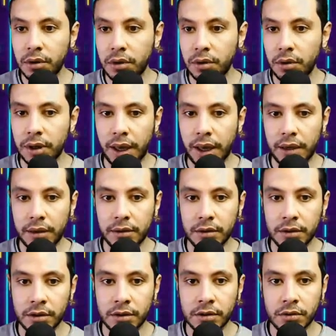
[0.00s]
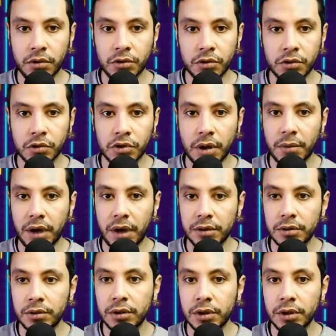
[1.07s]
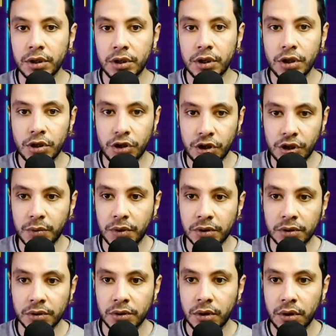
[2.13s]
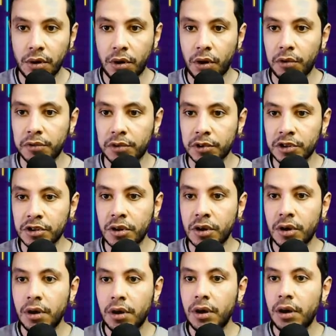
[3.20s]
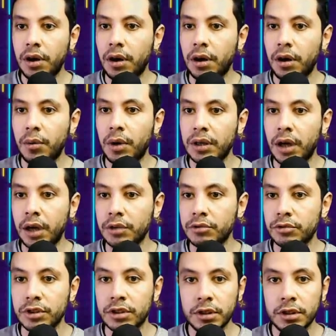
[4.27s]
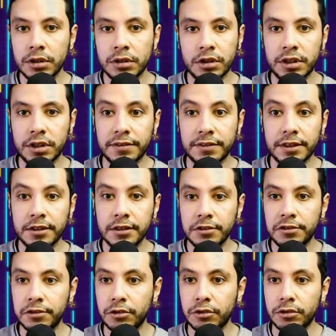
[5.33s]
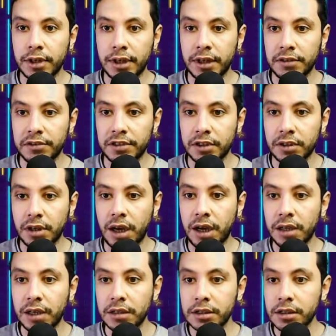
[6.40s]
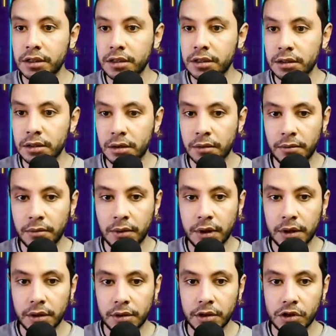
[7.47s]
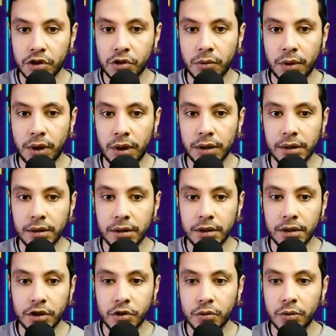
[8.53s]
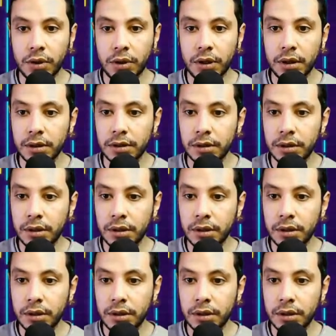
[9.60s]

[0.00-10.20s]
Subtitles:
Okay, there is also some other cheaper offers, 107 for 11 nights, this one,